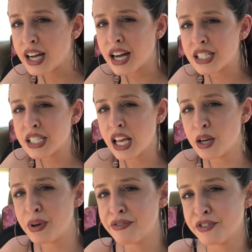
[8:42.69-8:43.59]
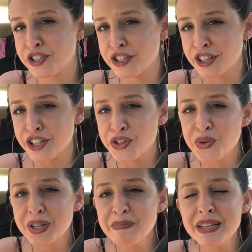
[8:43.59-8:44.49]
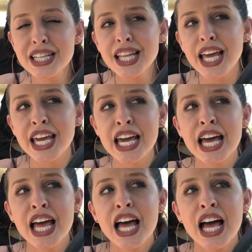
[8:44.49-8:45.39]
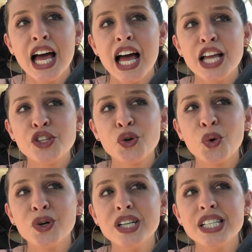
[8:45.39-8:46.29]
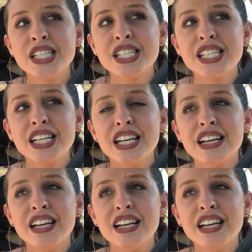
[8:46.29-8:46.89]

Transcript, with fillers: Gotta stay away for sure. You could be like Taurus